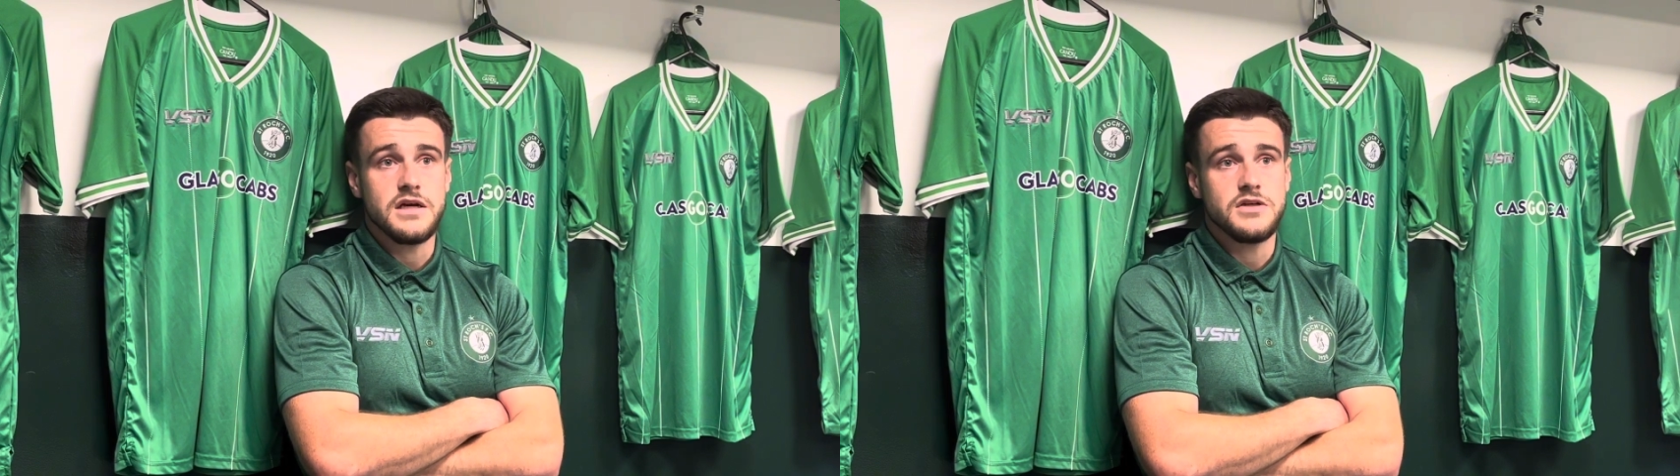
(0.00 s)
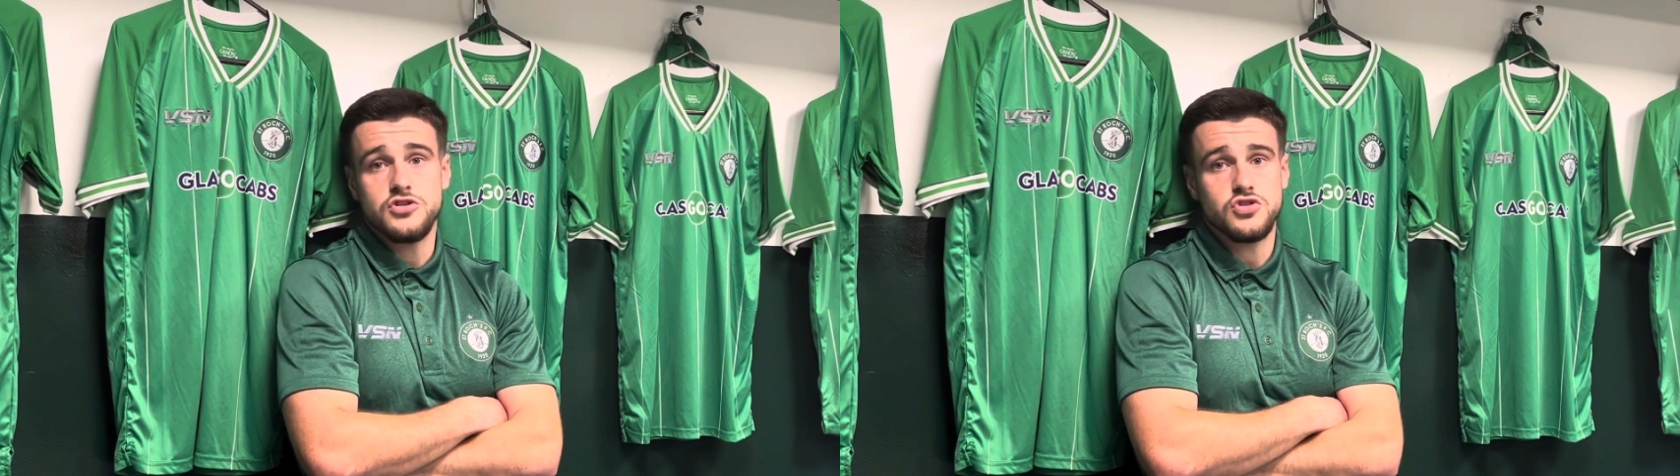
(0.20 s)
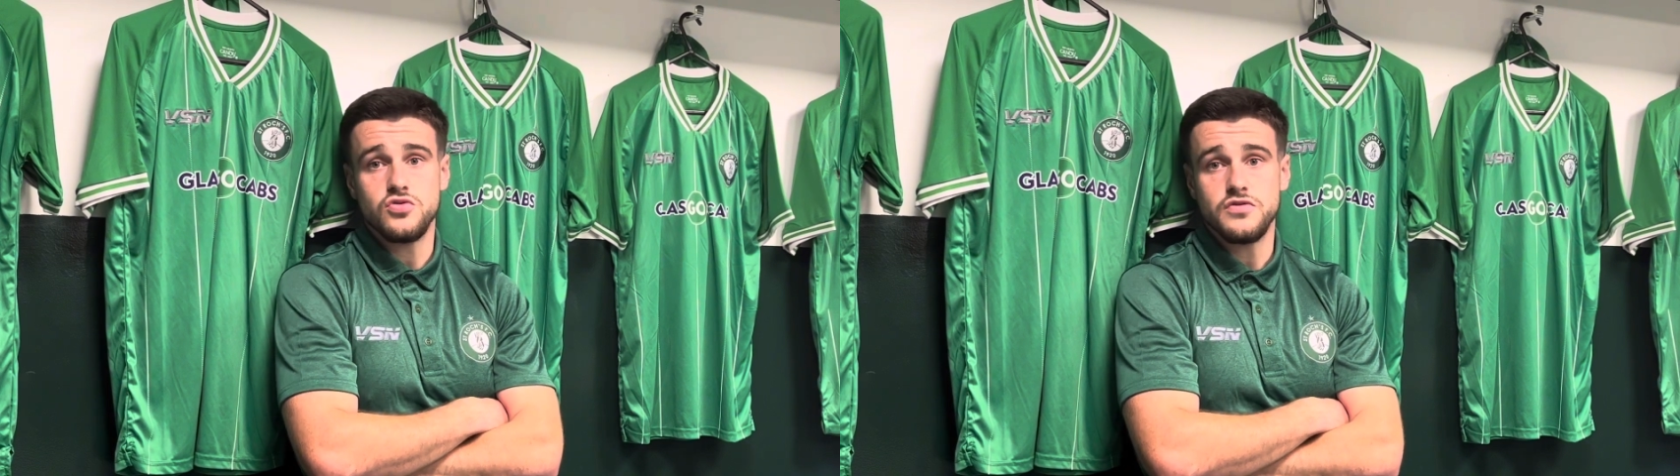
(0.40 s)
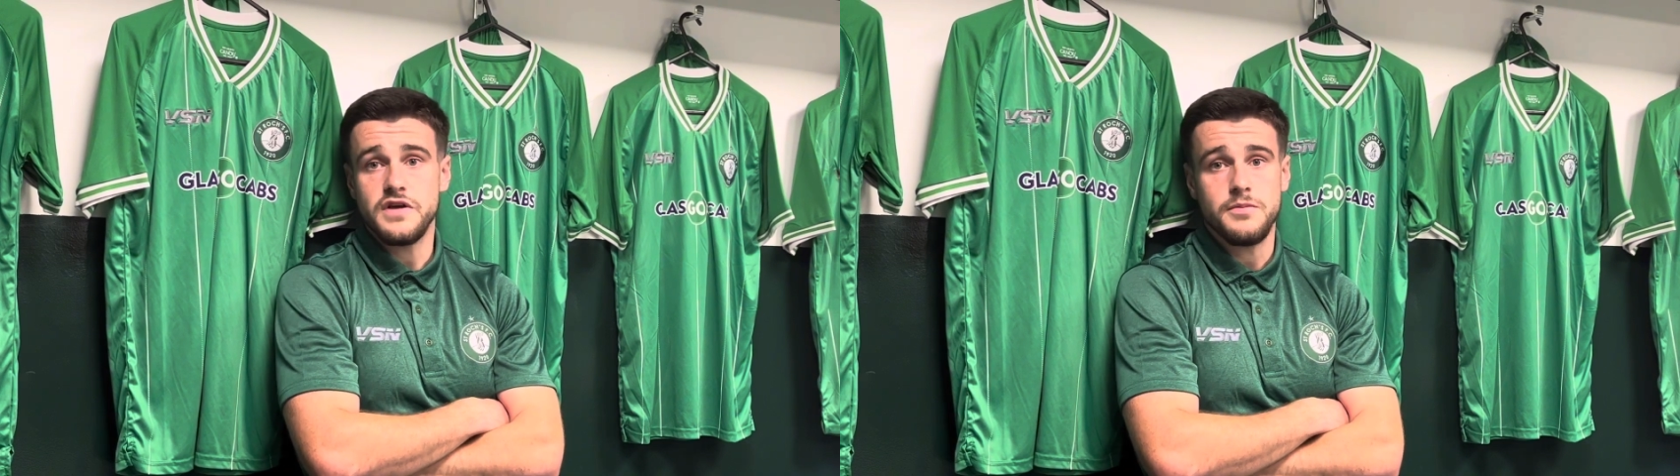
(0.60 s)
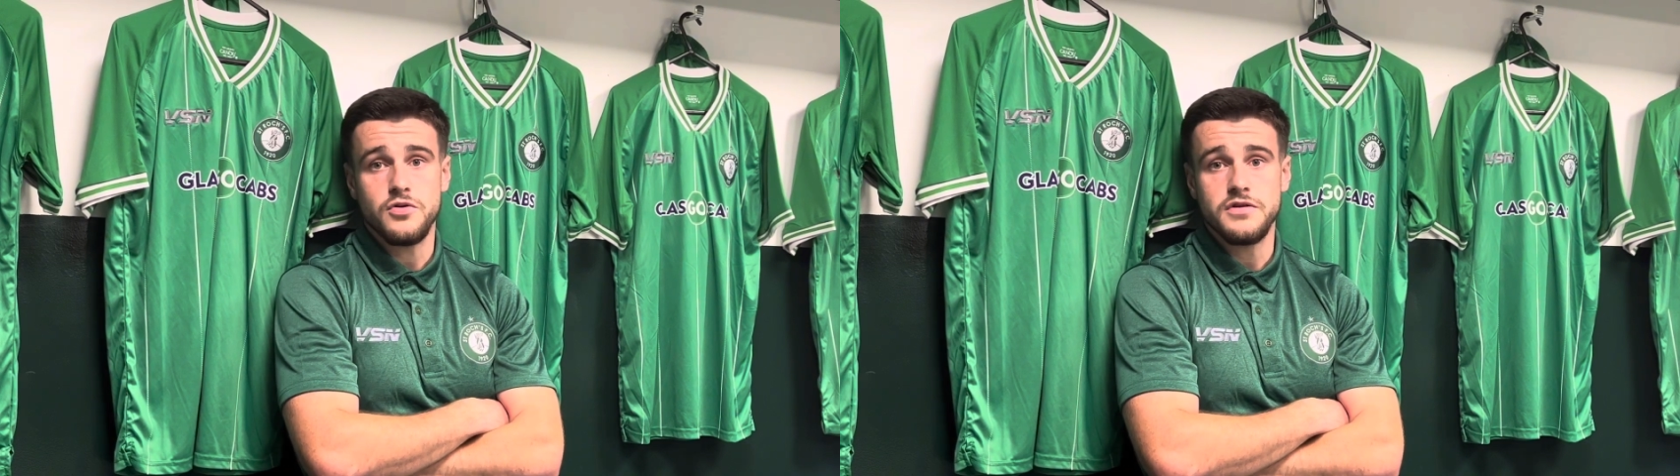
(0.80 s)
just got to a
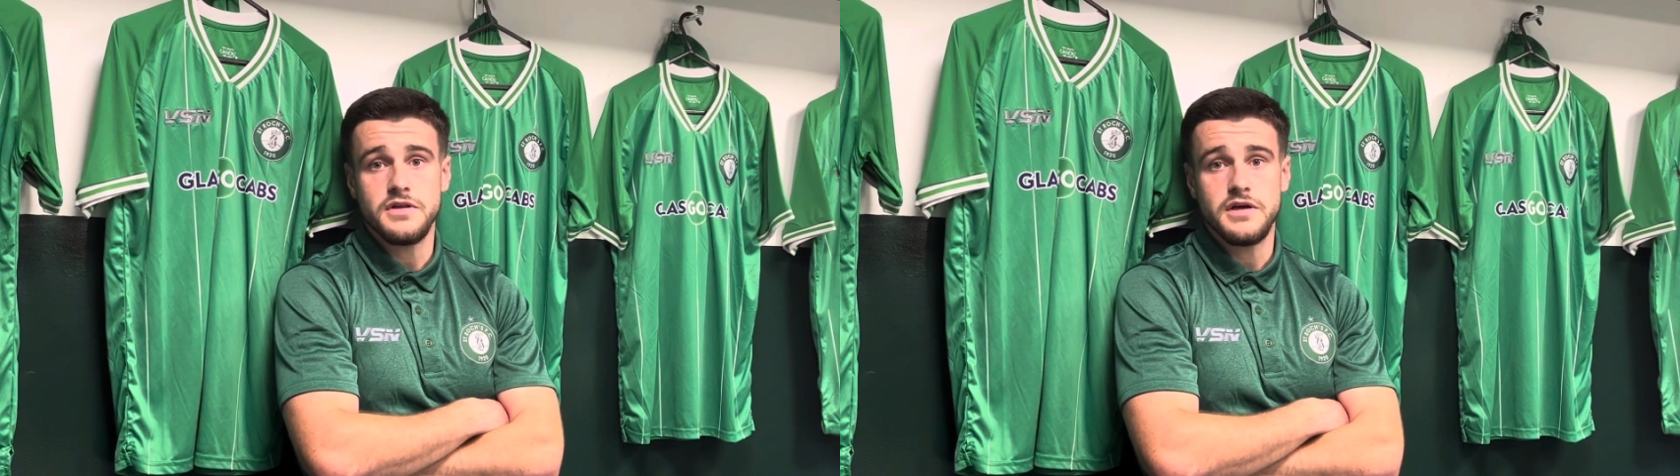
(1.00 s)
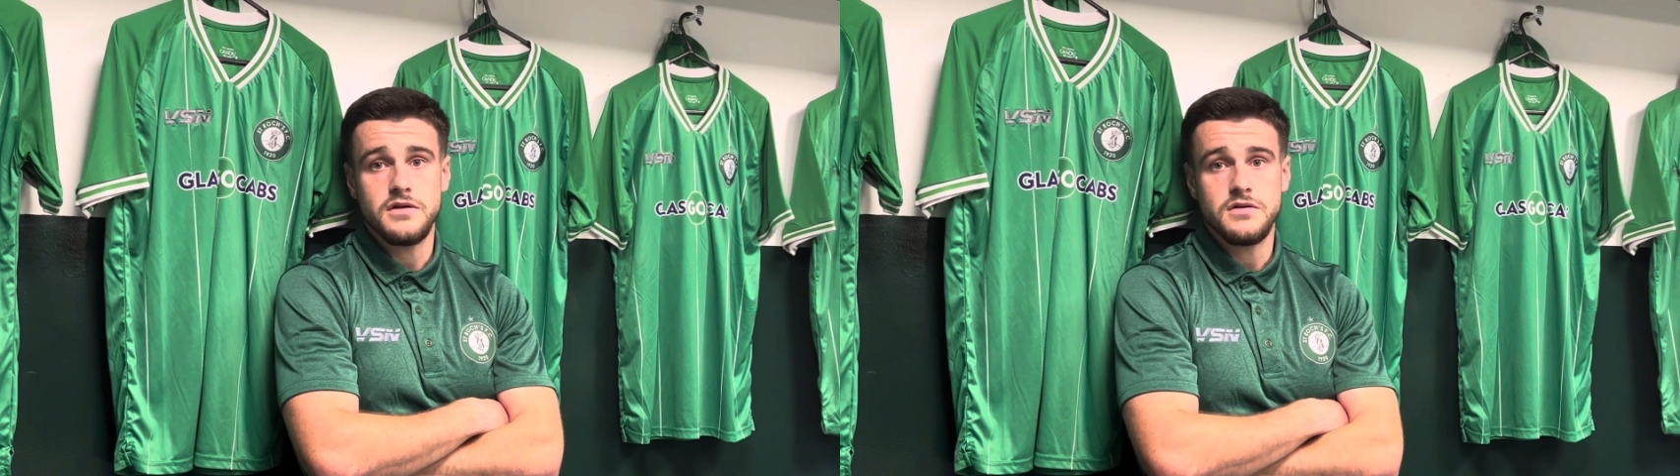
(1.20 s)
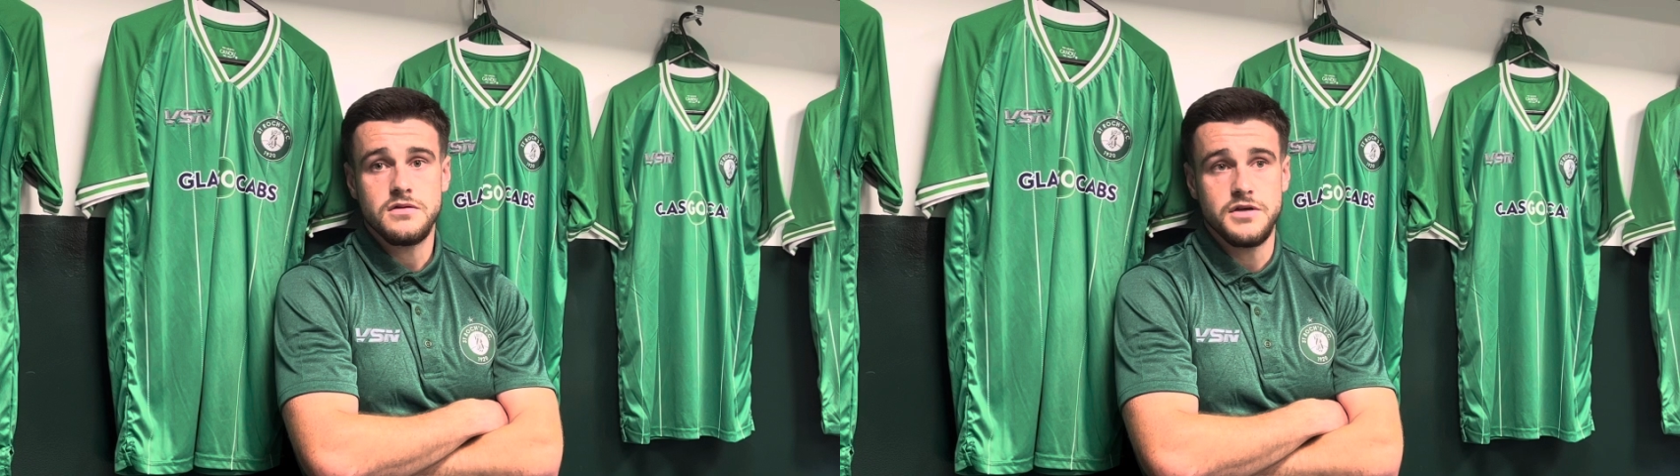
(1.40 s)
point that